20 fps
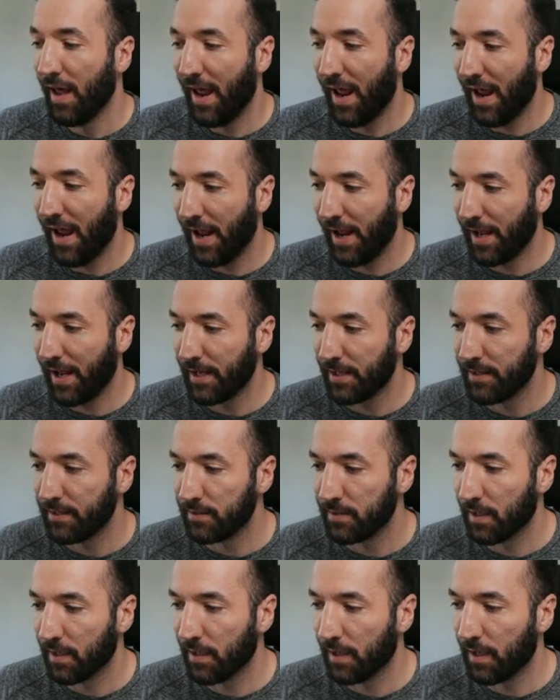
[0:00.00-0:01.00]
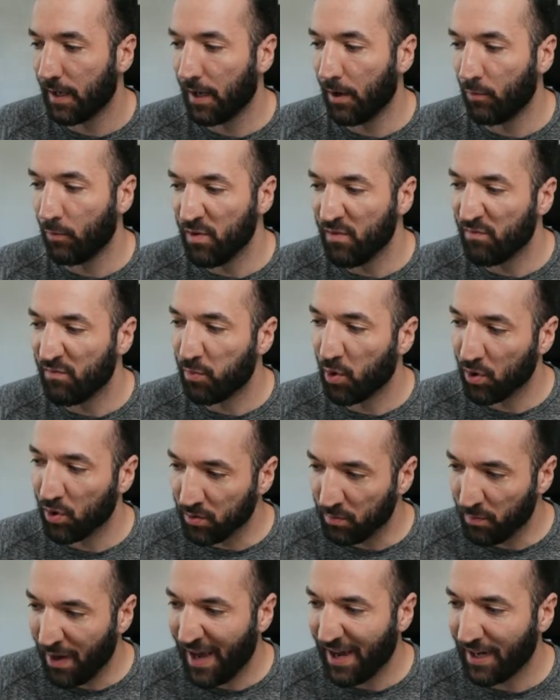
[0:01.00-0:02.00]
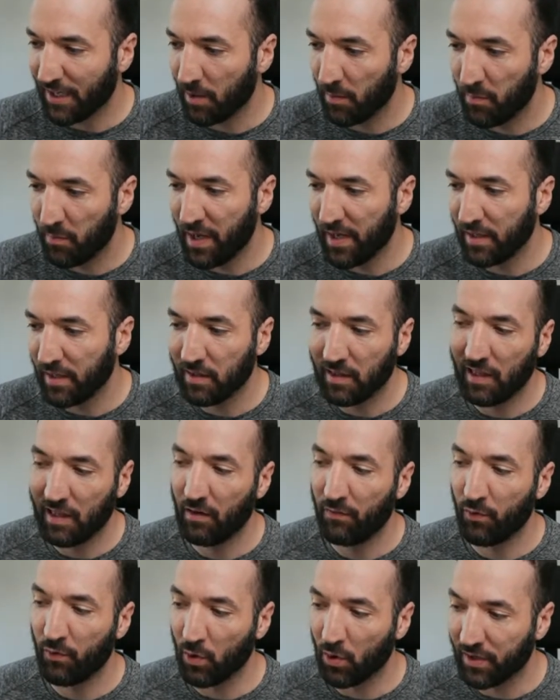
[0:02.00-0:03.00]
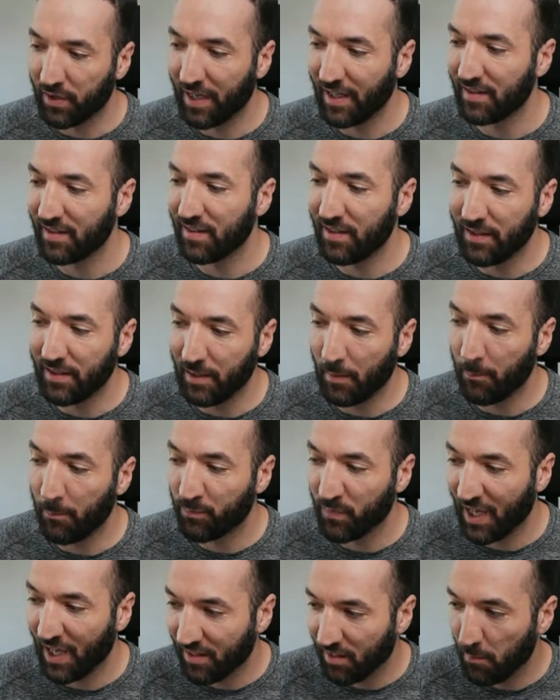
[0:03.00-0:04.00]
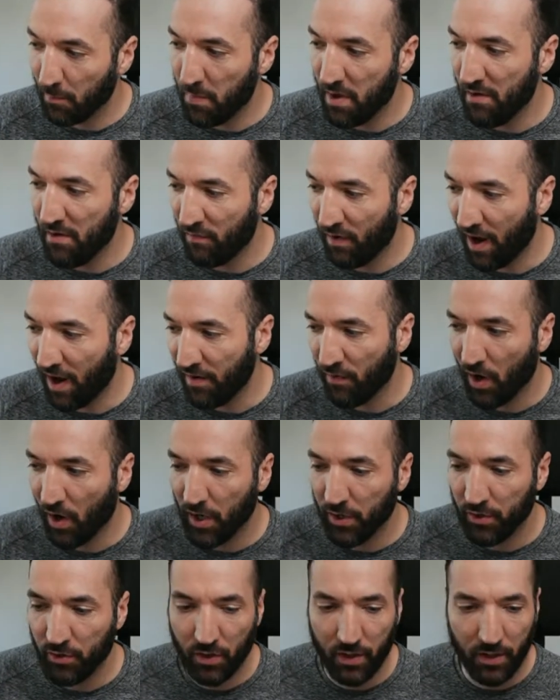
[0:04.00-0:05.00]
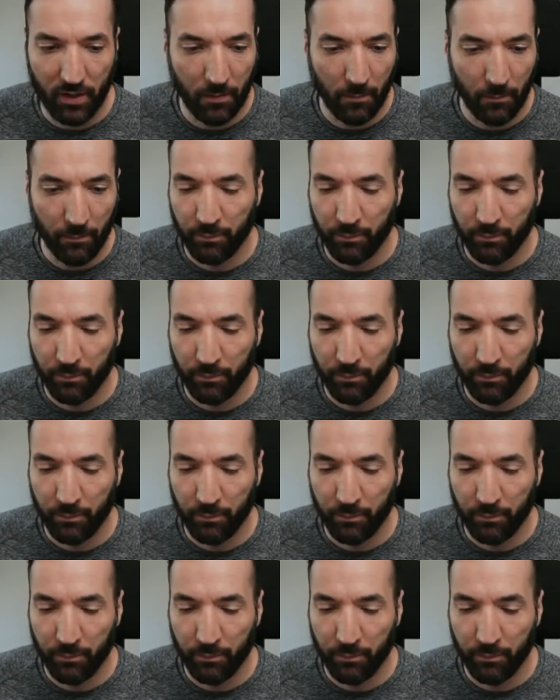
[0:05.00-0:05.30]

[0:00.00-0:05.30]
and we've pulled back a bit. If we look at the S&P 500,